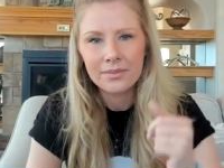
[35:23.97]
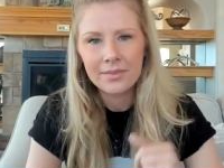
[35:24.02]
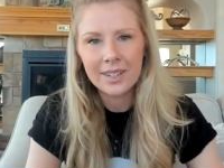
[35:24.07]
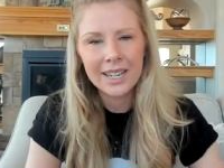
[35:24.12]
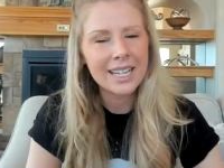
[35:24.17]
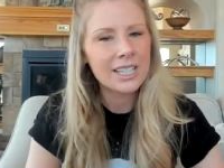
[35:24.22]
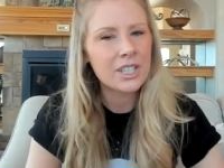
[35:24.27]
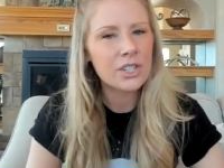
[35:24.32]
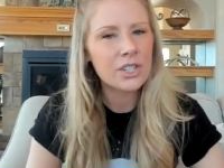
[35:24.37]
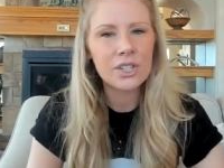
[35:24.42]

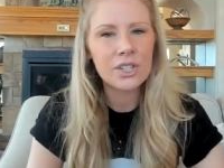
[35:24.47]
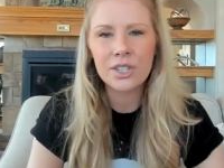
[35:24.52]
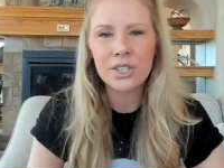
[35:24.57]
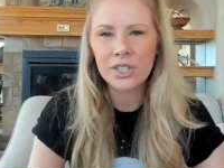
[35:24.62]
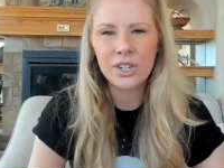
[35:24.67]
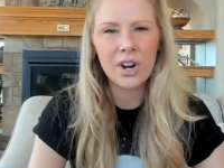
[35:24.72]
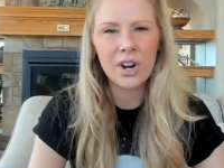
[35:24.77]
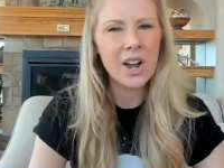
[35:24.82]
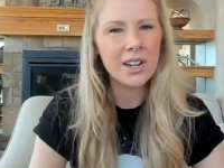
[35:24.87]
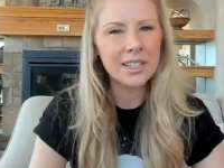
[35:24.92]
it's
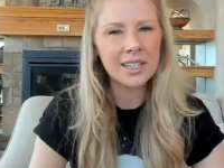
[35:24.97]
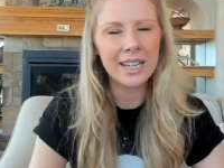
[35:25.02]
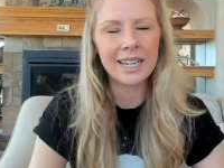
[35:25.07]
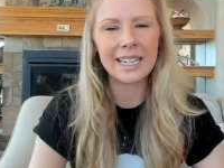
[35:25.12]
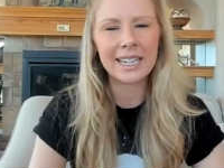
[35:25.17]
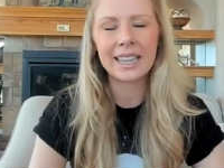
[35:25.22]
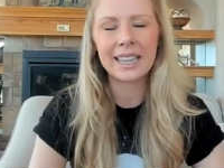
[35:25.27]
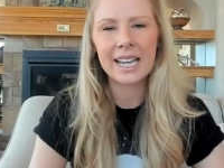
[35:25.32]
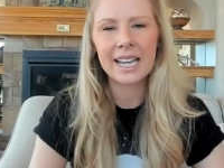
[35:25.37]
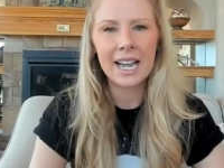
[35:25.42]
just gone
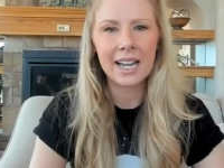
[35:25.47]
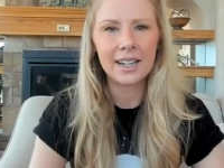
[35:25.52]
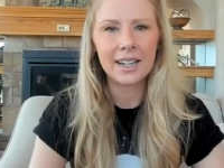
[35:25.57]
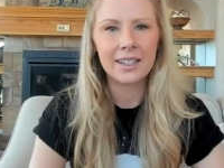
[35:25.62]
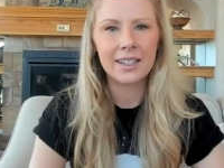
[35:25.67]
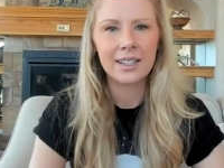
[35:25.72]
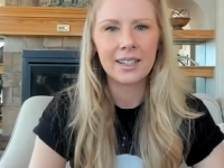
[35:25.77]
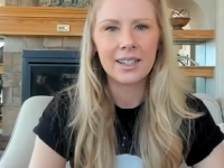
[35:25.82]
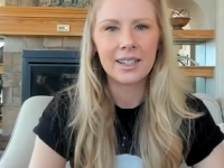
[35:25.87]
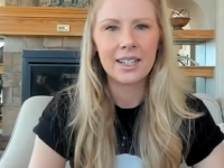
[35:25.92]
like that.
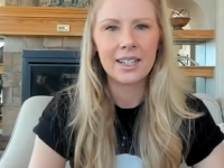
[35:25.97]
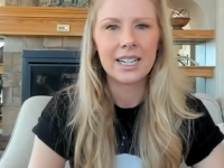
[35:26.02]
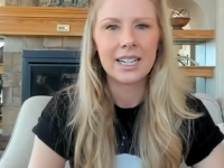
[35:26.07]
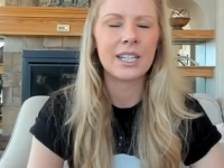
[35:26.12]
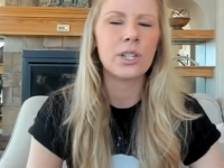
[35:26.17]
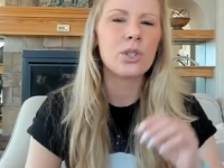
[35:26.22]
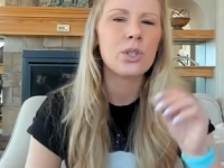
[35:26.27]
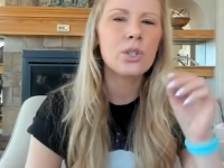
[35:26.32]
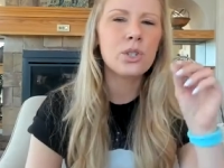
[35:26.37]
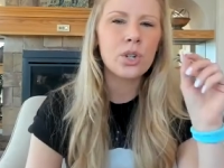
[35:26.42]

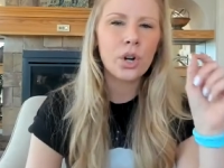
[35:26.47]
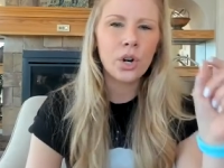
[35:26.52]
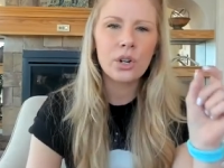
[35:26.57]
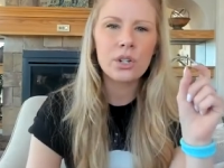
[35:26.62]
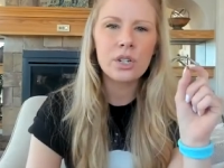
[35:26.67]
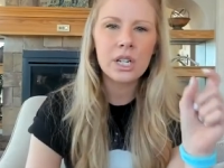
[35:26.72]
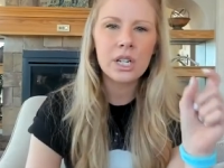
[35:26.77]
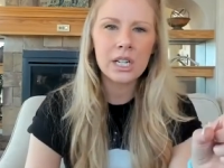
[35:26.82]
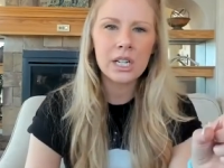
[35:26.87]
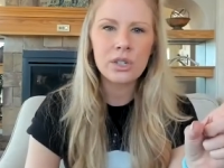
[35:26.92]
It is
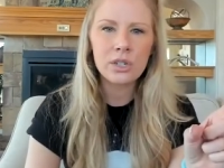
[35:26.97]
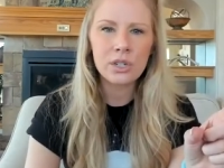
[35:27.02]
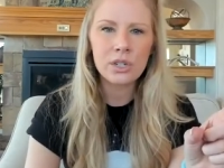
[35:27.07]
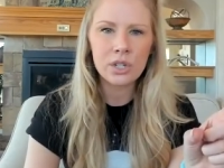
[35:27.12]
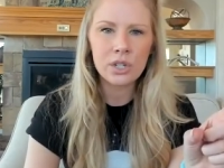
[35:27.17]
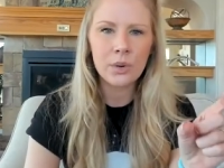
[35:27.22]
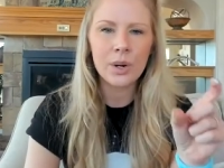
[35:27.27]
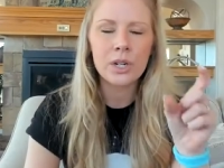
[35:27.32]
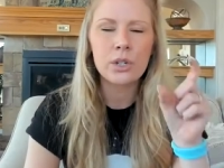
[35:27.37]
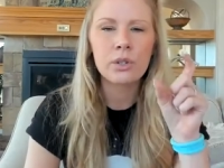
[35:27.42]
turned
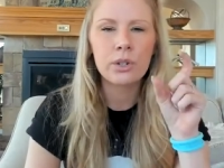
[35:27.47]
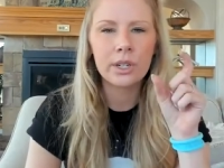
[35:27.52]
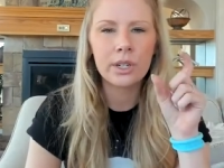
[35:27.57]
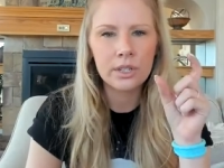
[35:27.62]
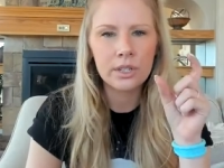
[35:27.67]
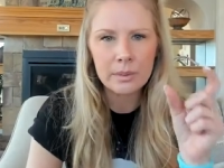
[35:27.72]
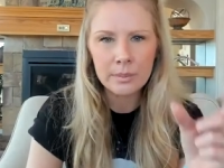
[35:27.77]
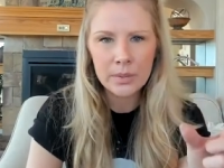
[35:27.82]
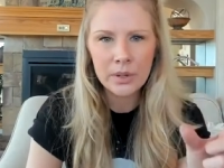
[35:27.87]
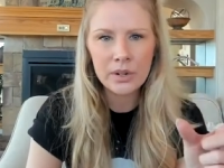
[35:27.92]
into and
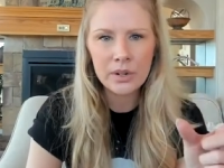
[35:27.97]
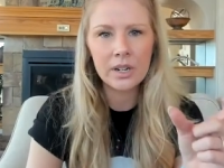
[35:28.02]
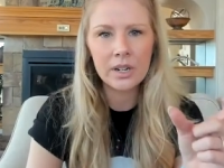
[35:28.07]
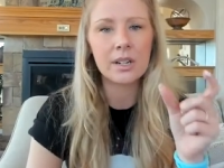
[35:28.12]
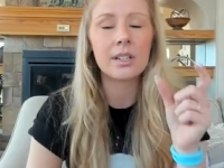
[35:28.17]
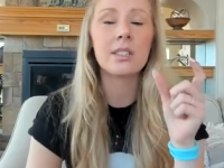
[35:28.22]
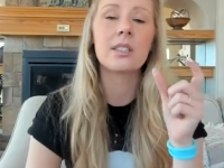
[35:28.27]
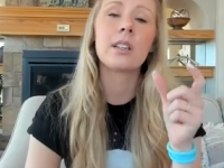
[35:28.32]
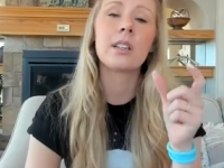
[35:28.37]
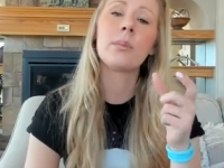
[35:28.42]
transmuted
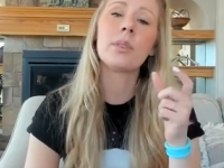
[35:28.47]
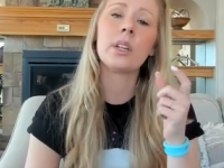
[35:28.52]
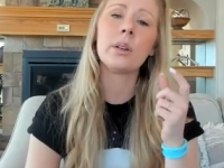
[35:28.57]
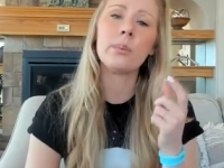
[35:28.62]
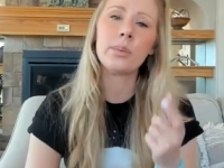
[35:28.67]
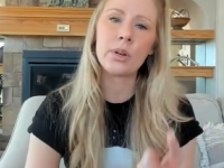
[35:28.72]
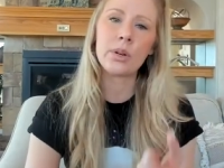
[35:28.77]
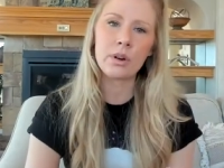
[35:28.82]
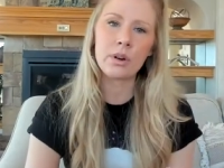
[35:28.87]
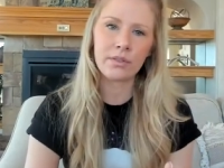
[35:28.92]
into something
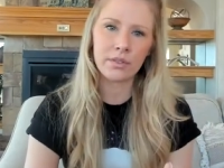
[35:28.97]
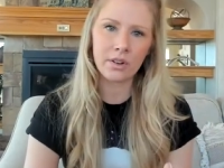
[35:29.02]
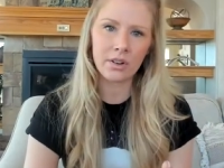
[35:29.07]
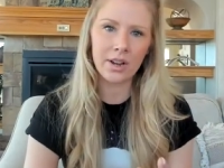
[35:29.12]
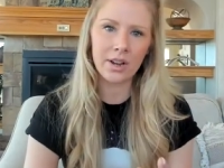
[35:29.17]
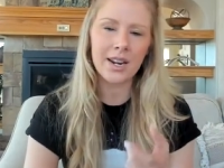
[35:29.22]
beautiful.